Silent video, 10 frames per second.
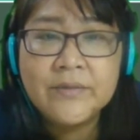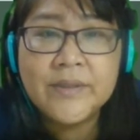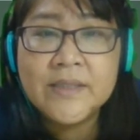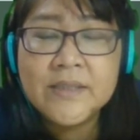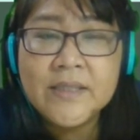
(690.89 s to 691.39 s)
We
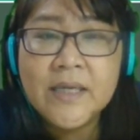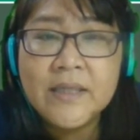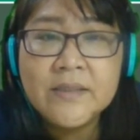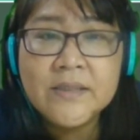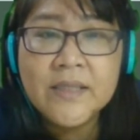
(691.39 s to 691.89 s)
can say
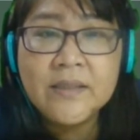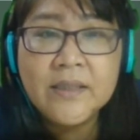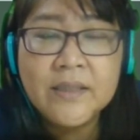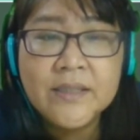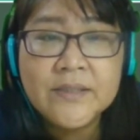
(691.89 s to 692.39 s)

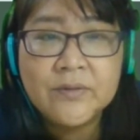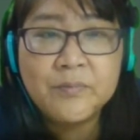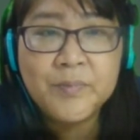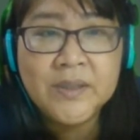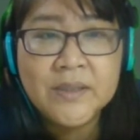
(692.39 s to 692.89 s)
understanding leads to
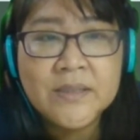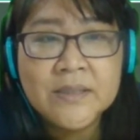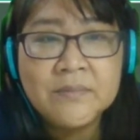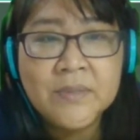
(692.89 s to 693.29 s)
openness.